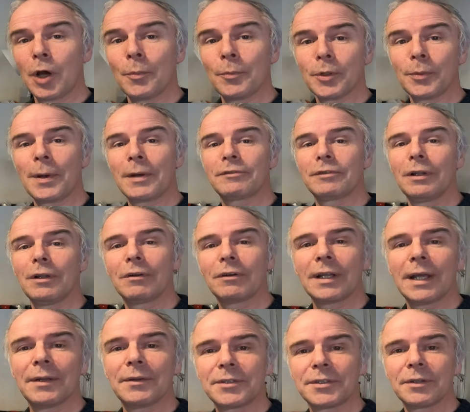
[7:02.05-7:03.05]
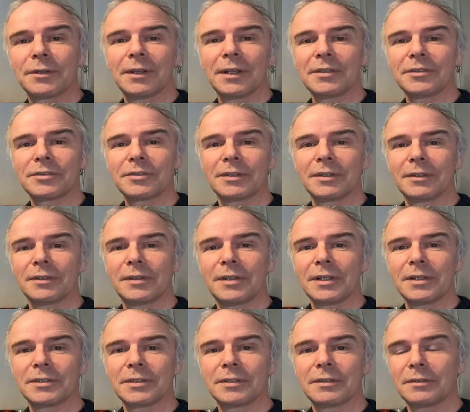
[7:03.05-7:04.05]
opened up after lockdown, so things are
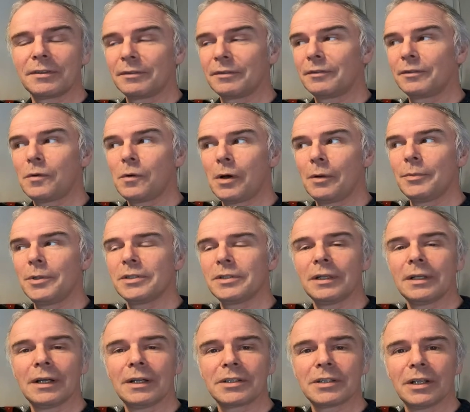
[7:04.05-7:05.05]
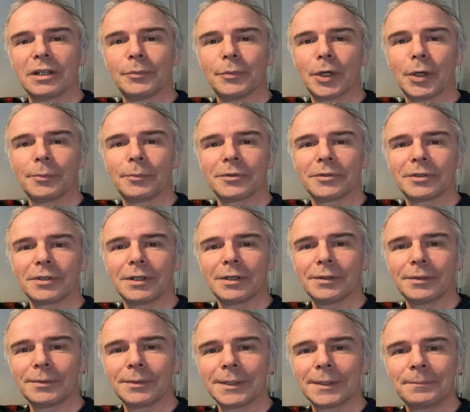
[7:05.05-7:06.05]
things are quite busy actually at the moment.
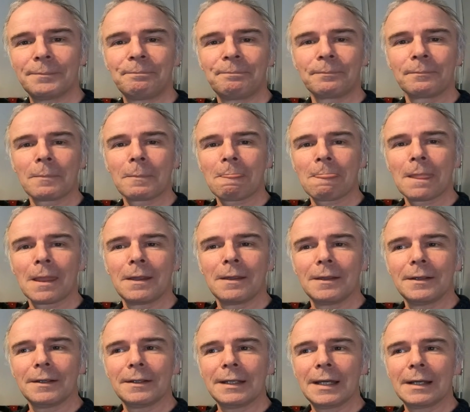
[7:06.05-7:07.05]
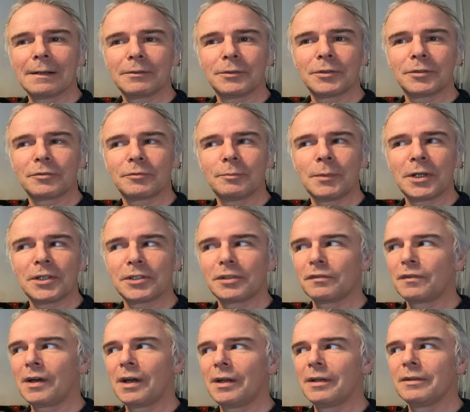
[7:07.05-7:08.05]
So. Um, yeah, just
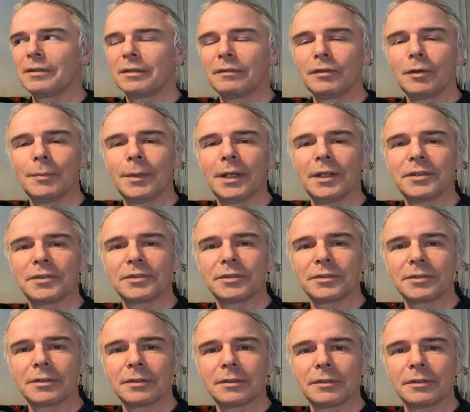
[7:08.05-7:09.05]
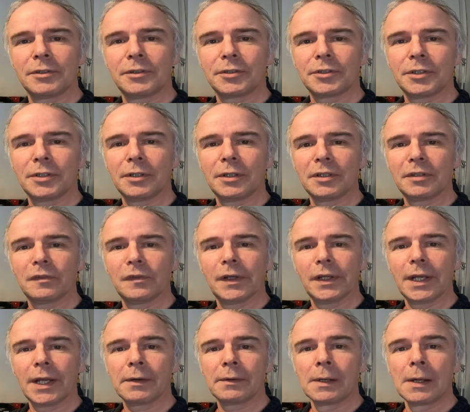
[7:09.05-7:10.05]
managed to find a few minutes just to just to do this
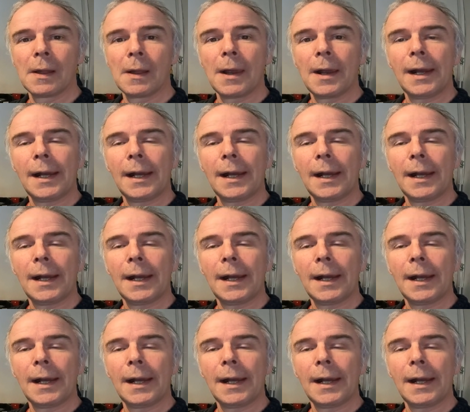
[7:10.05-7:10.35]
video.